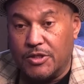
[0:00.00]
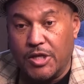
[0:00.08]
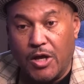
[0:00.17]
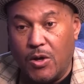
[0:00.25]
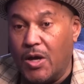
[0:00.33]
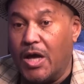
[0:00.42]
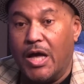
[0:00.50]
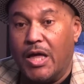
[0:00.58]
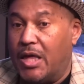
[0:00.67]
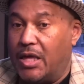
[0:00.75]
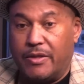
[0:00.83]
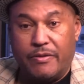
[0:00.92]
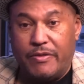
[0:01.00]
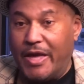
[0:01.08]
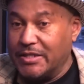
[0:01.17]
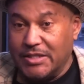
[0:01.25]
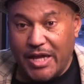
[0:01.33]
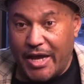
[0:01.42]
So
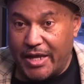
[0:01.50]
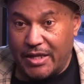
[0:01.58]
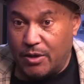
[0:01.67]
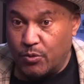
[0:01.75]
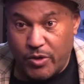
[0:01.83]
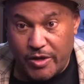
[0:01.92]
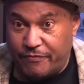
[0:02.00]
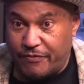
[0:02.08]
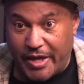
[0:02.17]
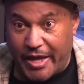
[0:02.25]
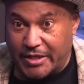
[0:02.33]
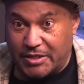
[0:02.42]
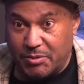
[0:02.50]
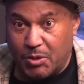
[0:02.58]
that's not a red flag